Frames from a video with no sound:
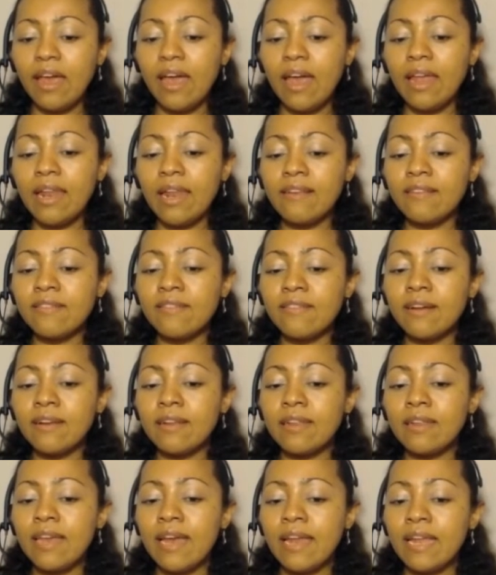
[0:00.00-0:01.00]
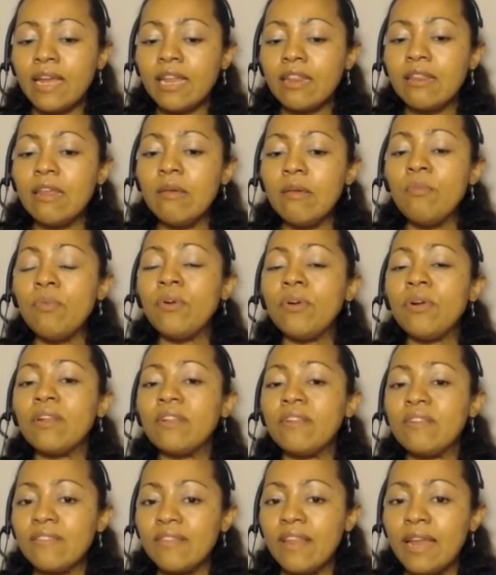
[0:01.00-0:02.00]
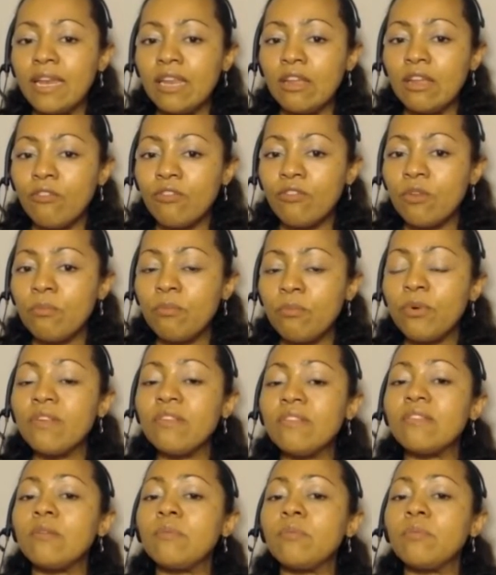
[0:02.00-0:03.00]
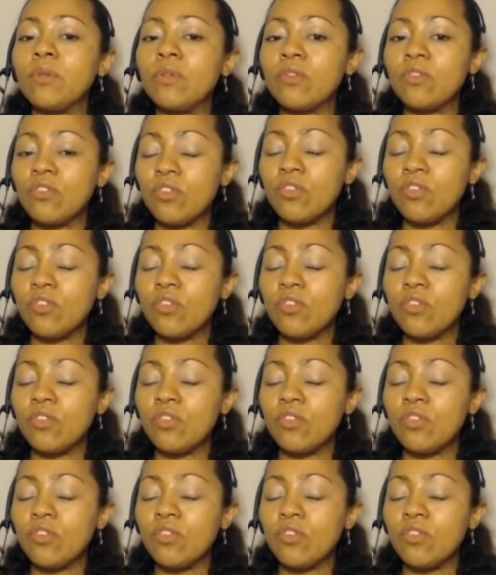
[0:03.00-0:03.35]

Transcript: and I started getting a deeper understanding of the principle